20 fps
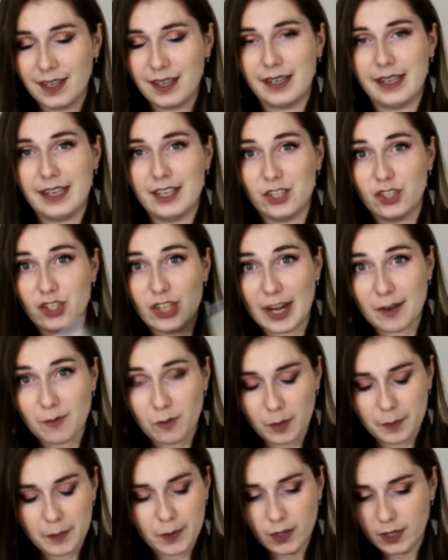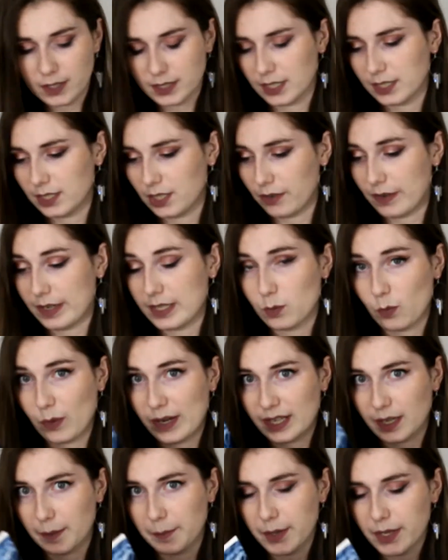in general books as there is
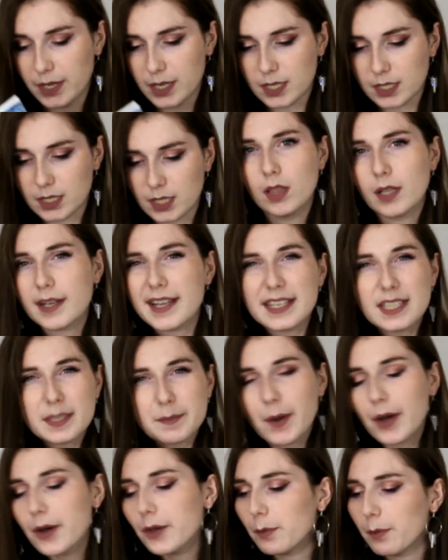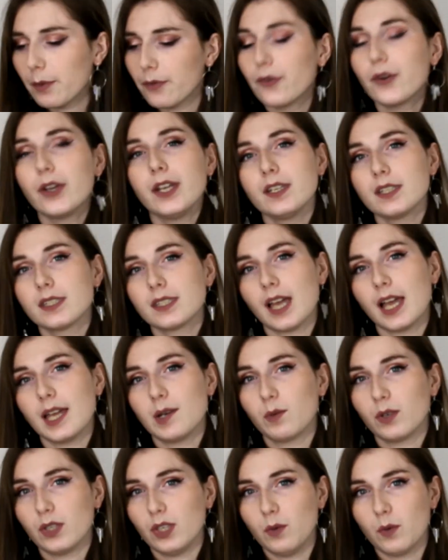Wicca books. Look into both before you decide
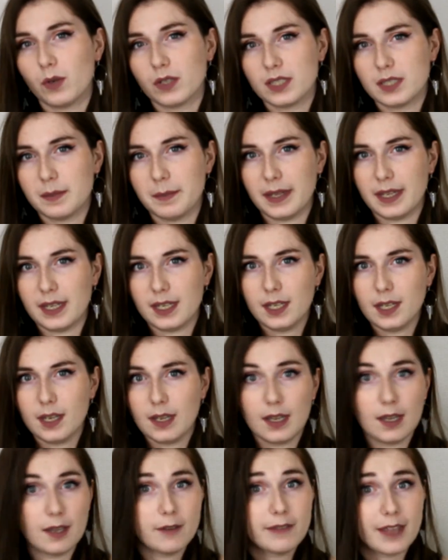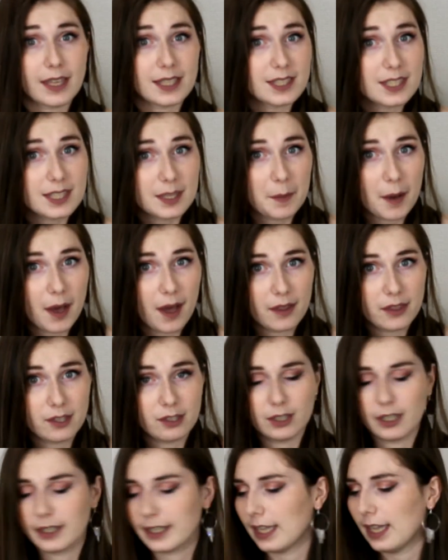what you want to be, if that's the path you're
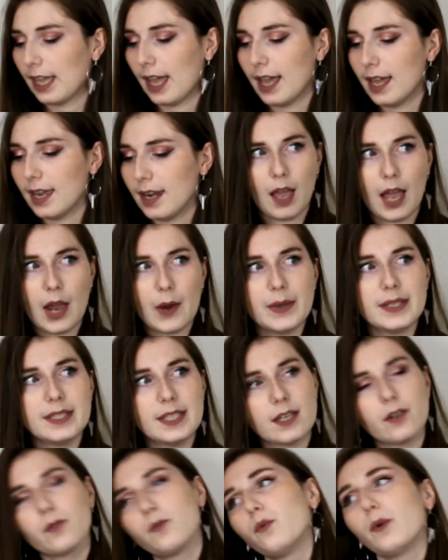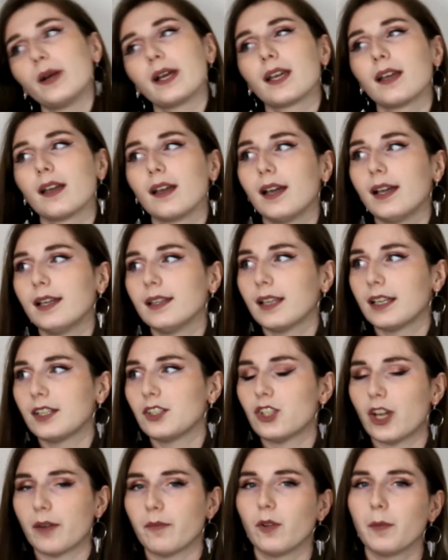looking at. I always think of Wicca and
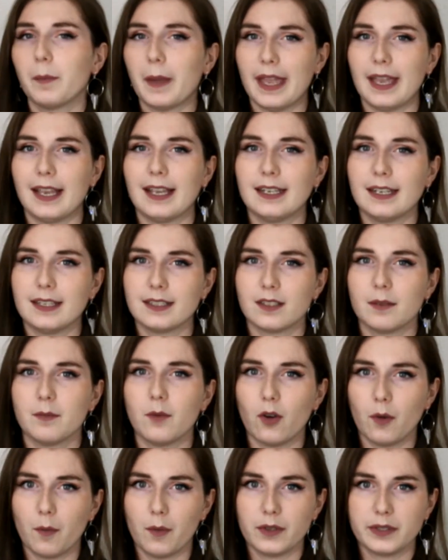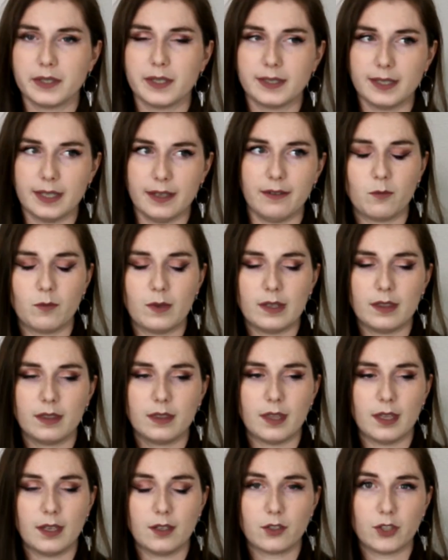general paganism almost as if
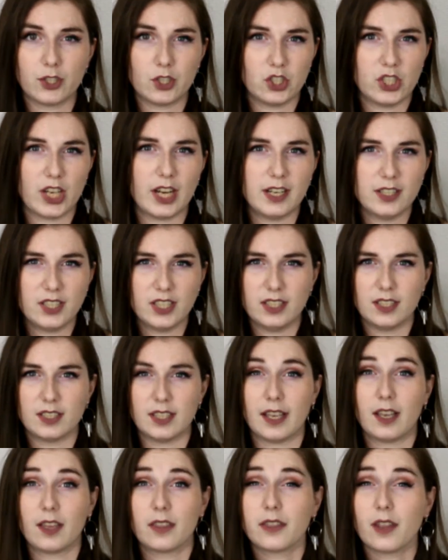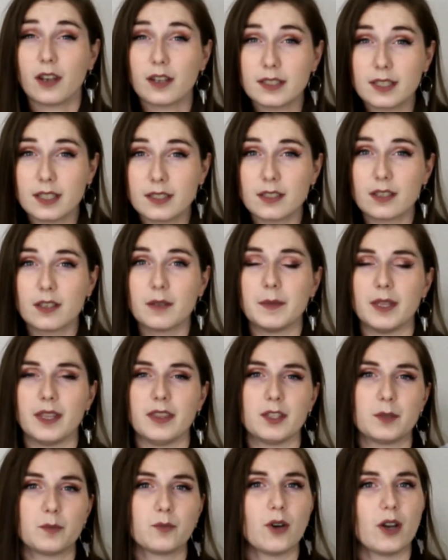within Christianity there's Catholicism and
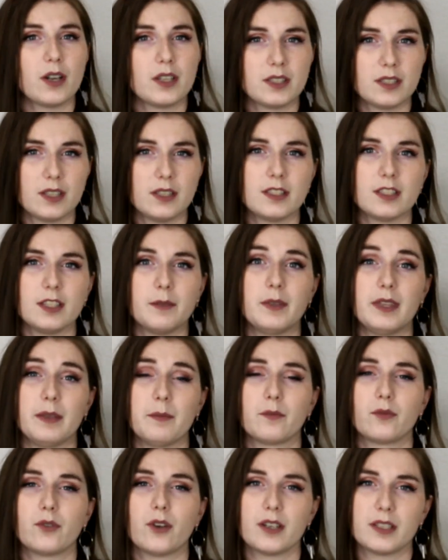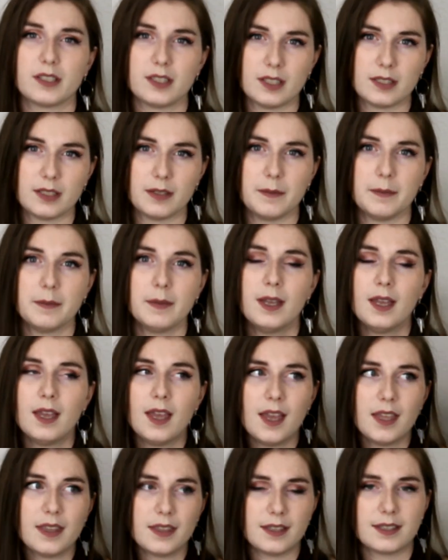there's Protestantism, and within Protestantism
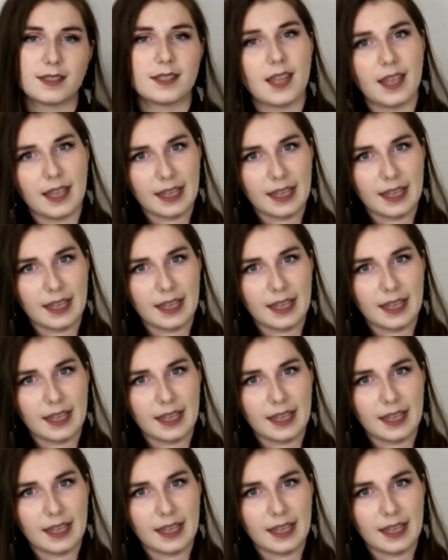there's